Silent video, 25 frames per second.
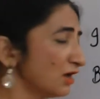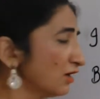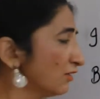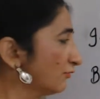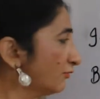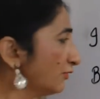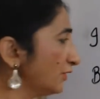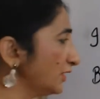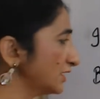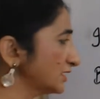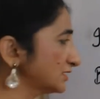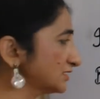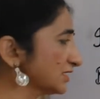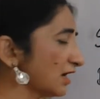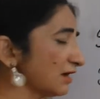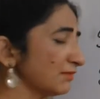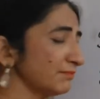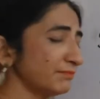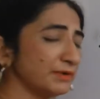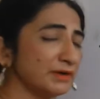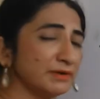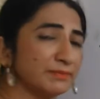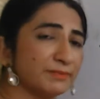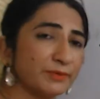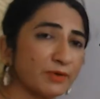For
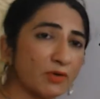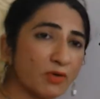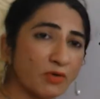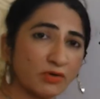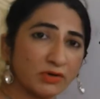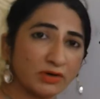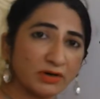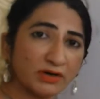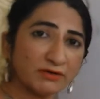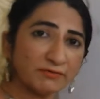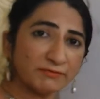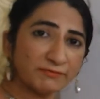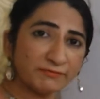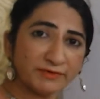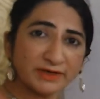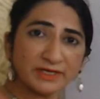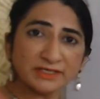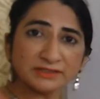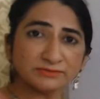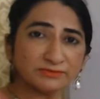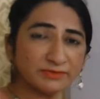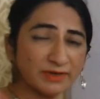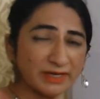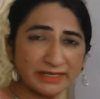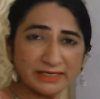example, broker fee
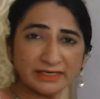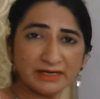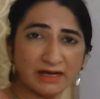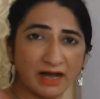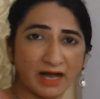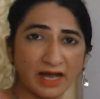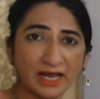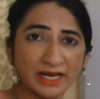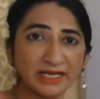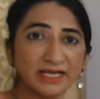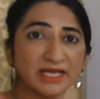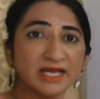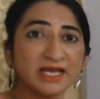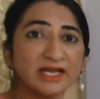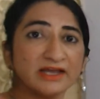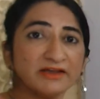is very high.